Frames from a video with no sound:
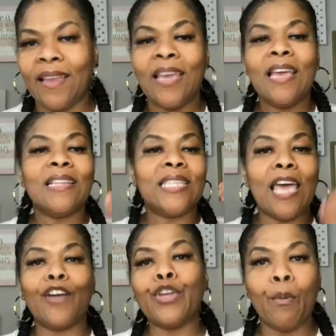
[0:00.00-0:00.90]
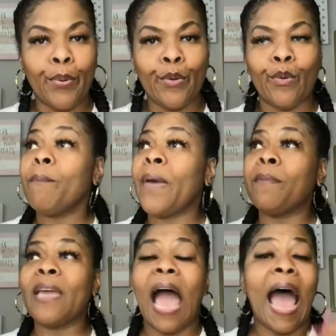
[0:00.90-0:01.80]
tell your boo, baby,
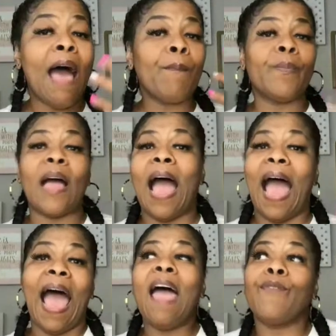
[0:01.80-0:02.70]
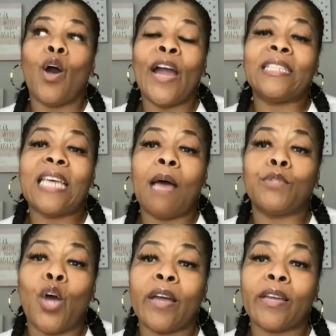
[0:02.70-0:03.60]
I have a hard
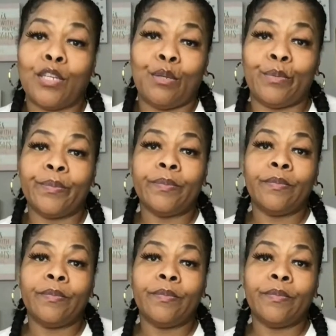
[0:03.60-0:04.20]
time talking to you.